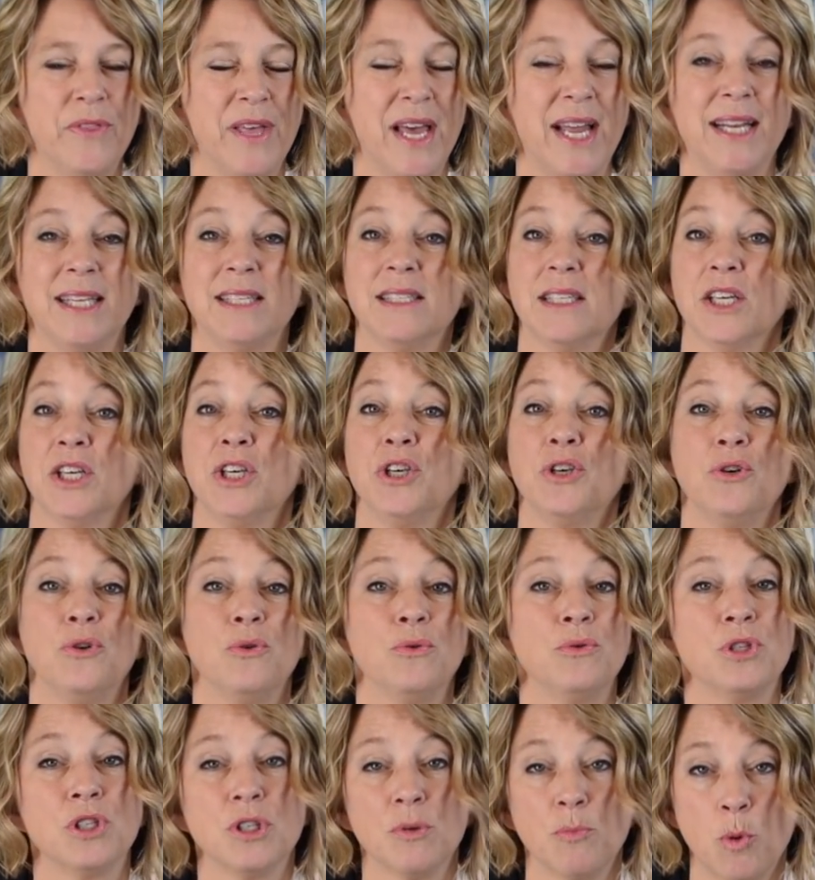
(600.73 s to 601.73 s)
That is a
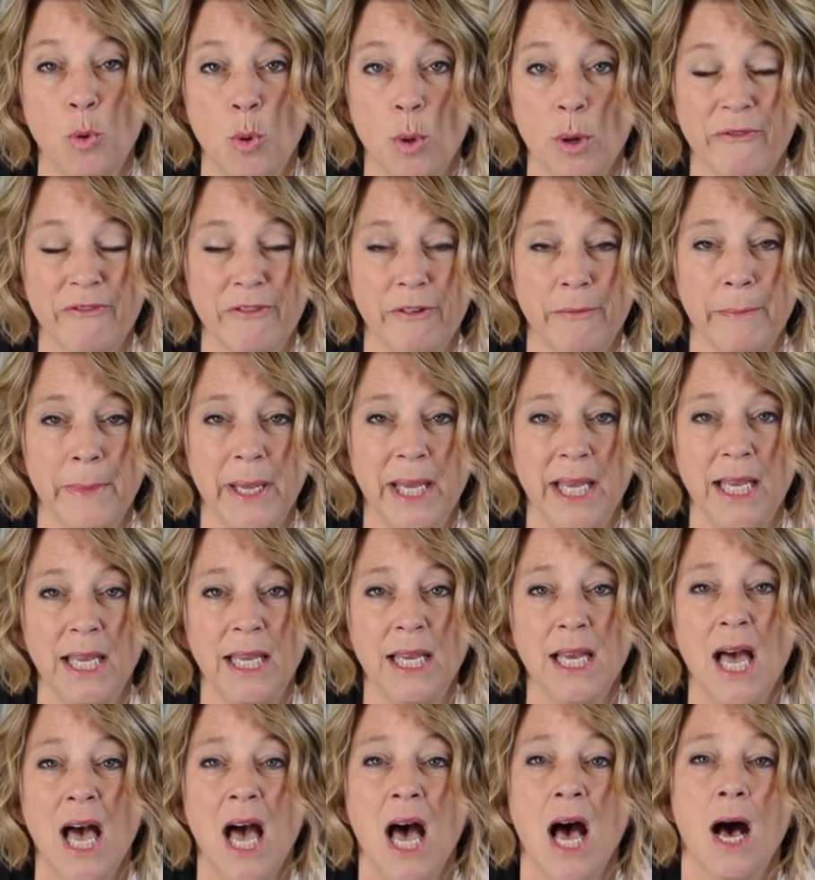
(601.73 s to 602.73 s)
huge support for me.